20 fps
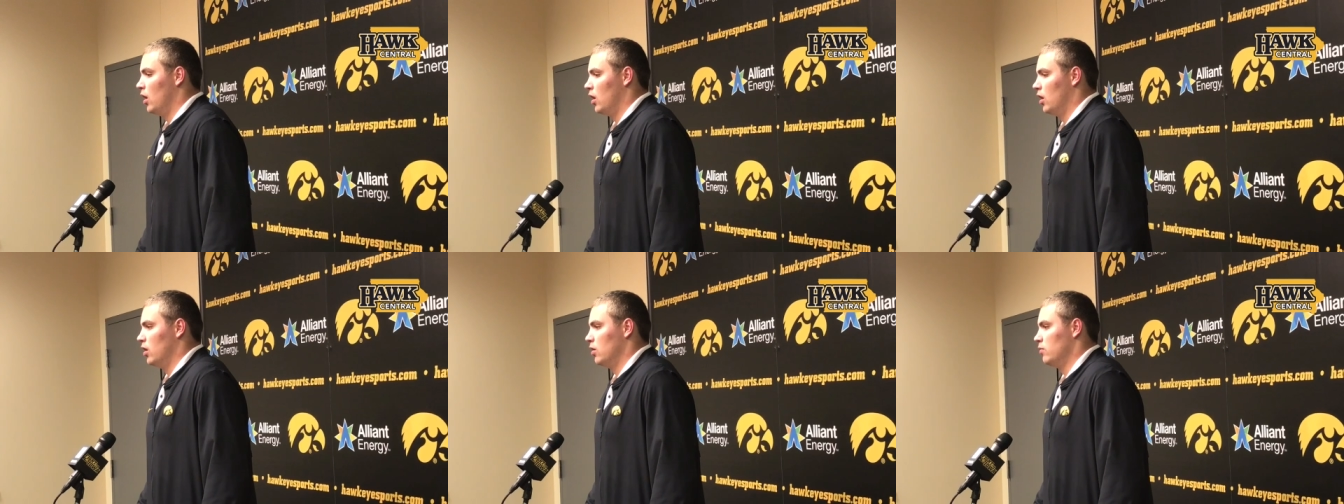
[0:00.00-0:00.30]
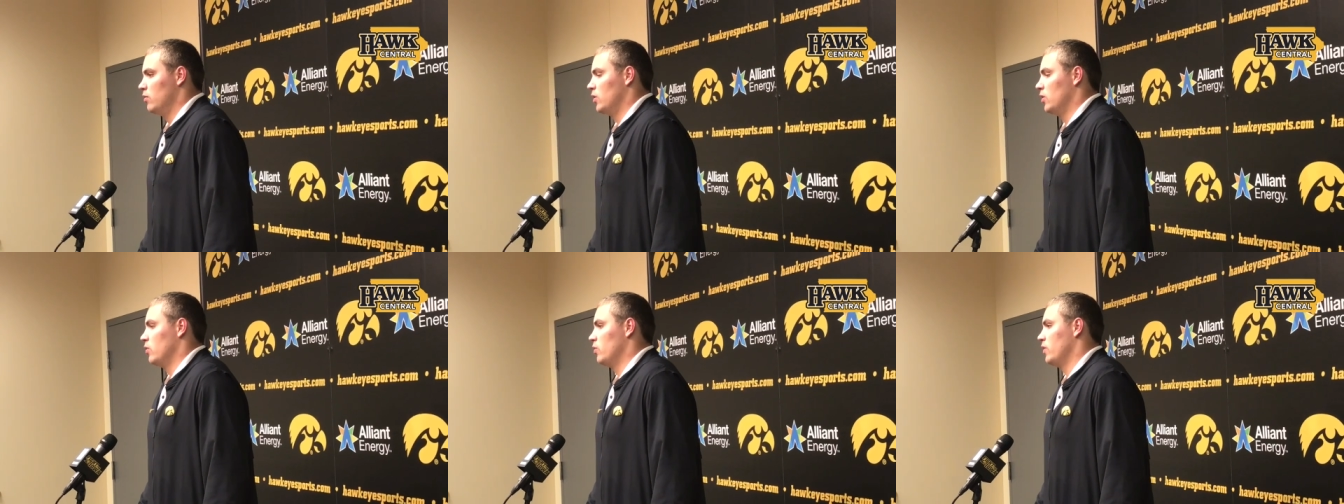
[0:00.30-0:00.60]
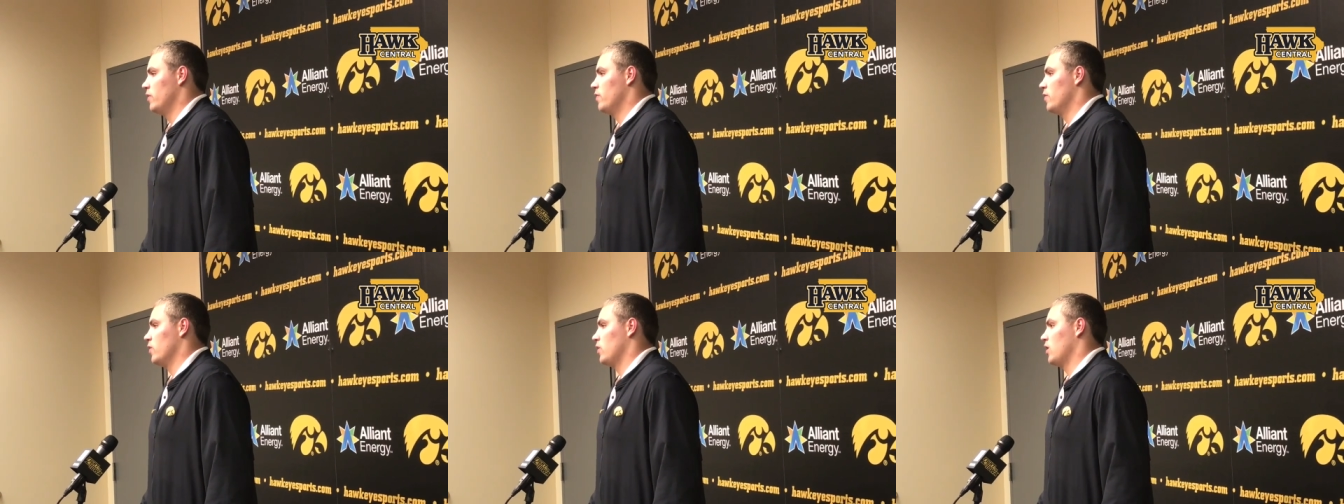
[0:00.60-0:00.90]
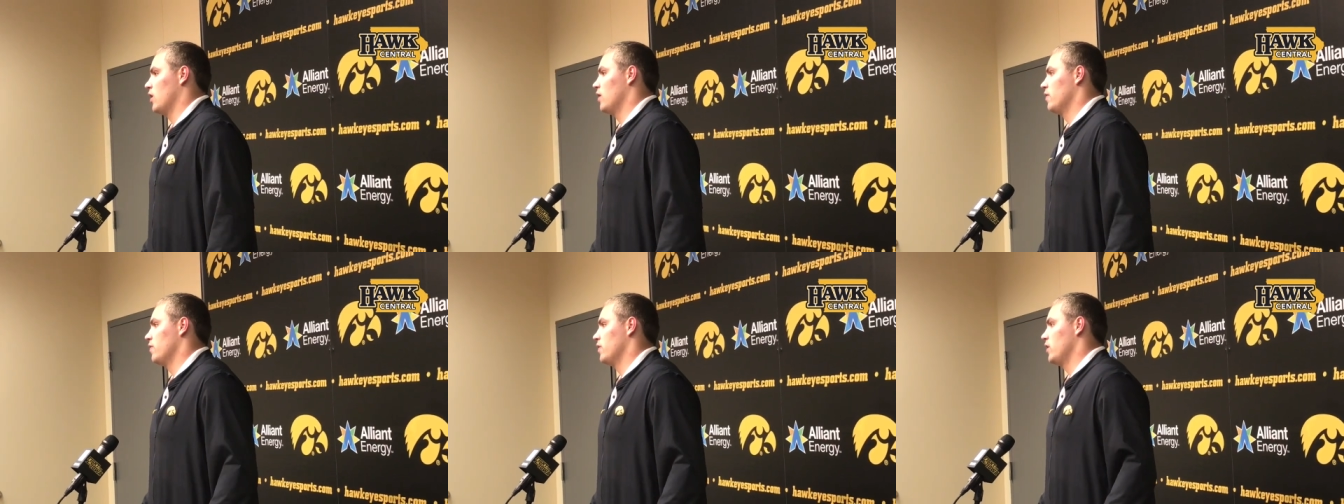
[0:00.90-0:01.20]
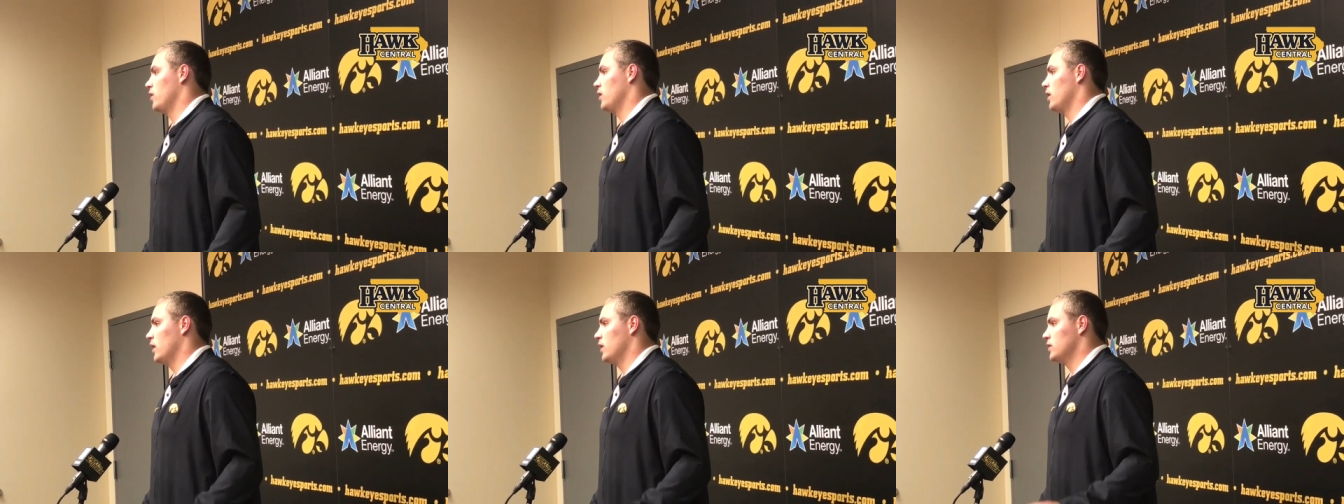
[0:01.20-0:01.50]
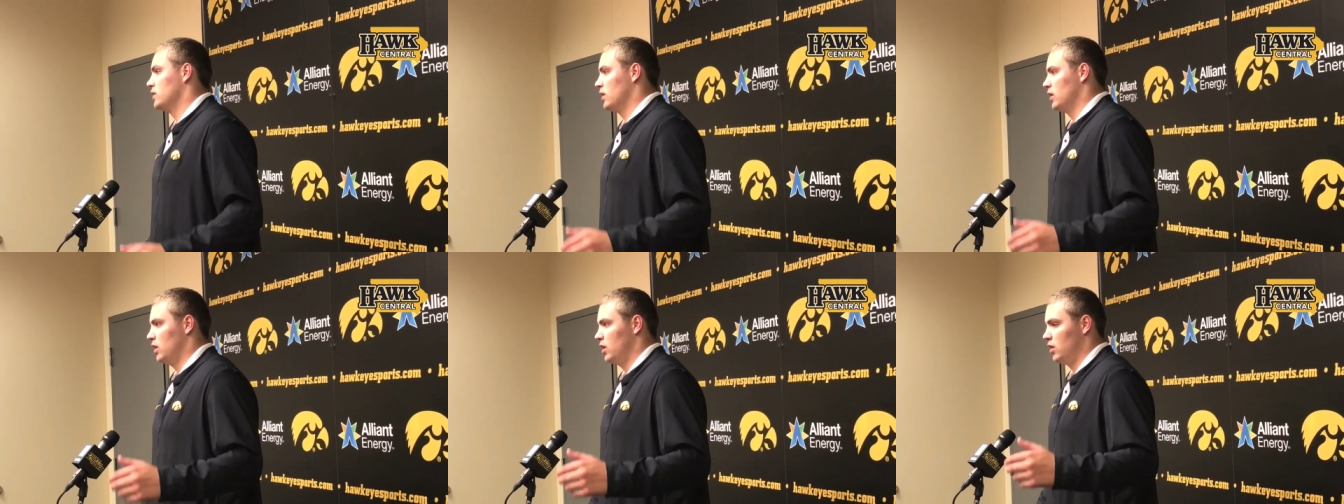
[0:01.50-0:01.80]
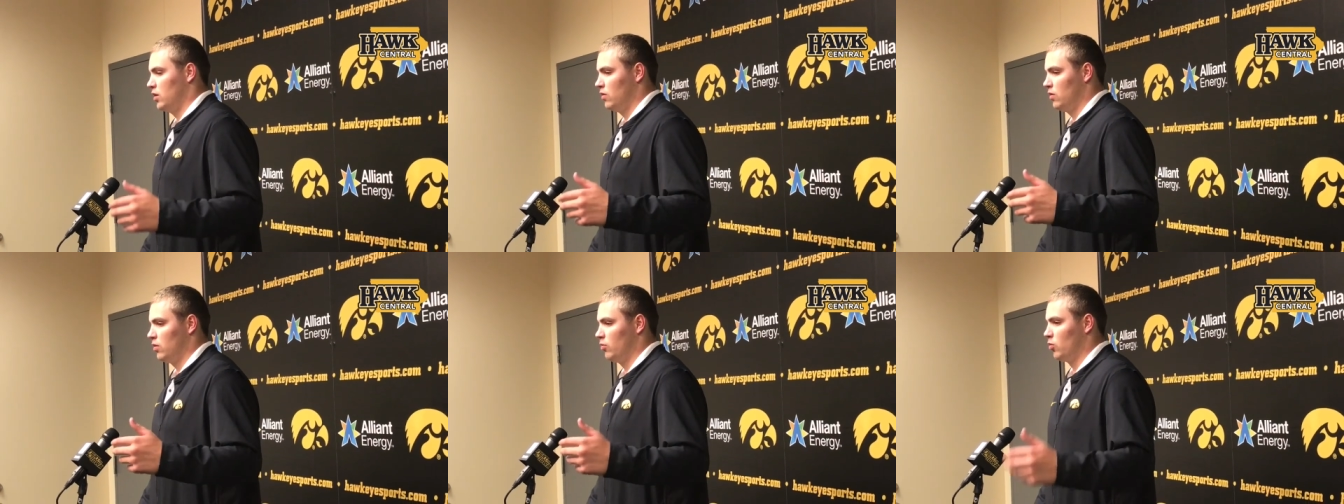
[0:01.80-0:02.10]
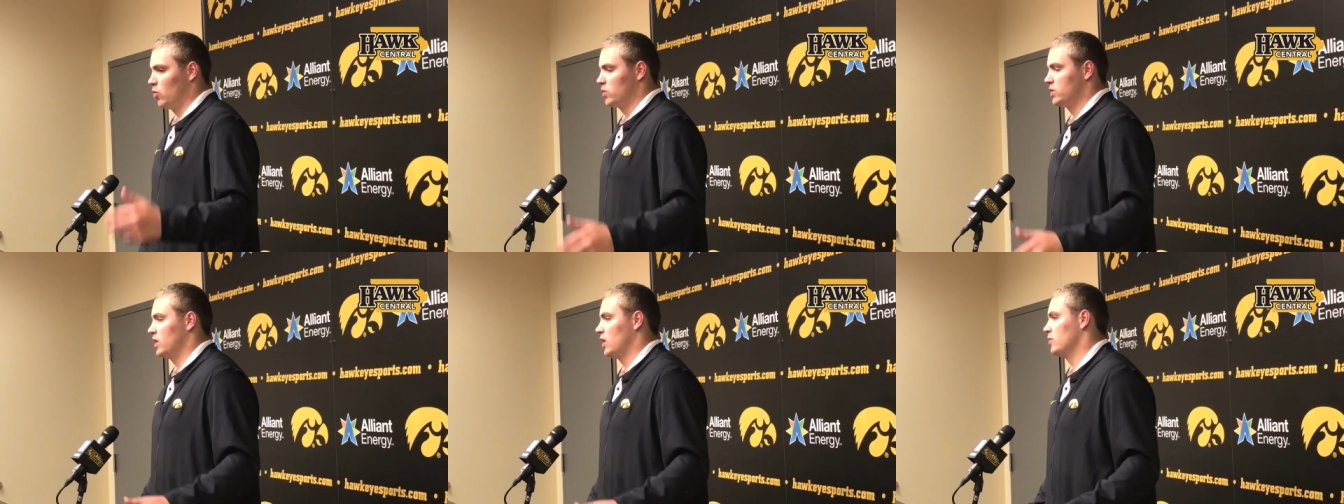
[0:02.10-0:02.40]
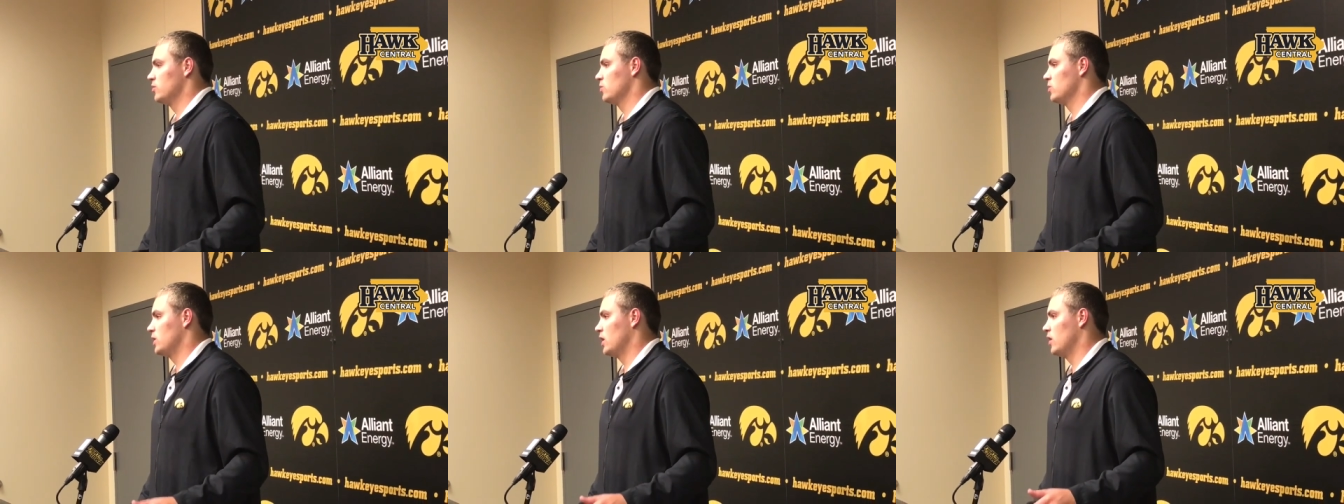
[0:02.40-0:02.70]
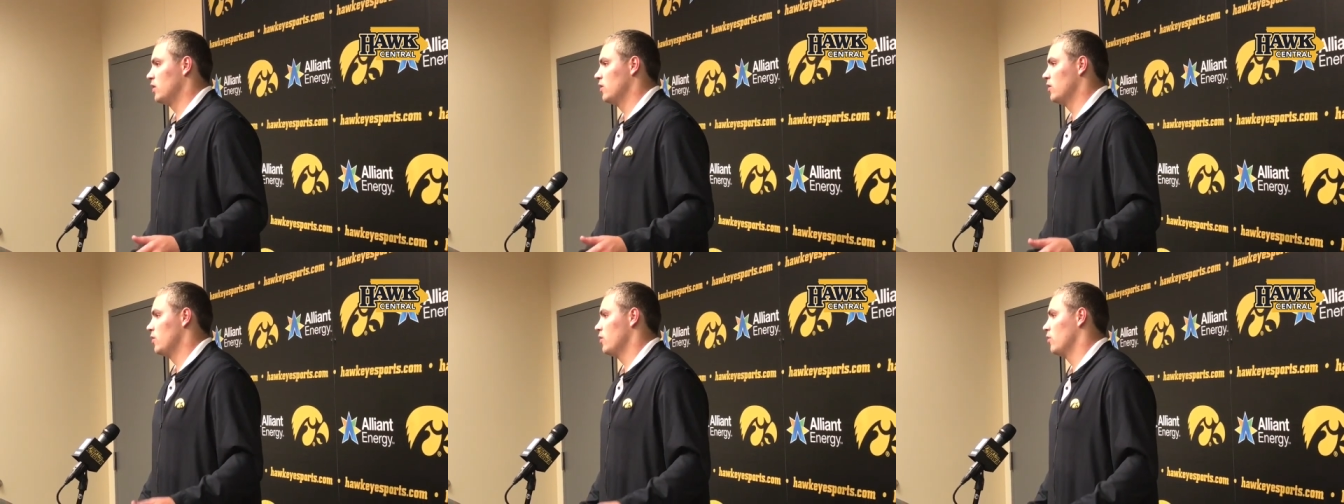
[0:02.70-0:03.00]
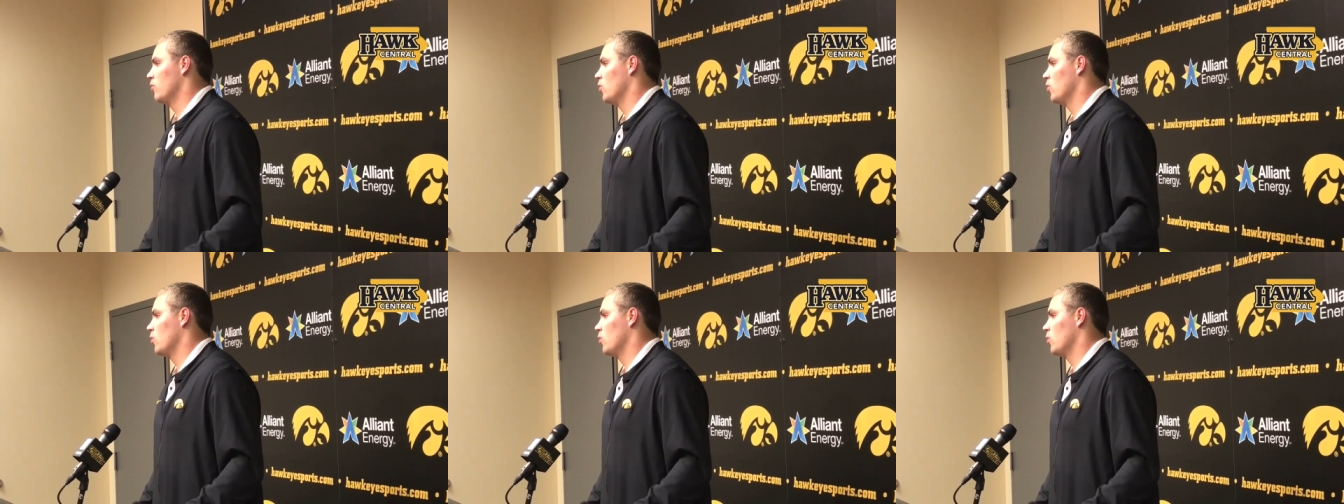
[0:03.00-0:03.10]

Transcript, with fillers: Um, you know, we feel confident that uh, you know, the more times we're down there,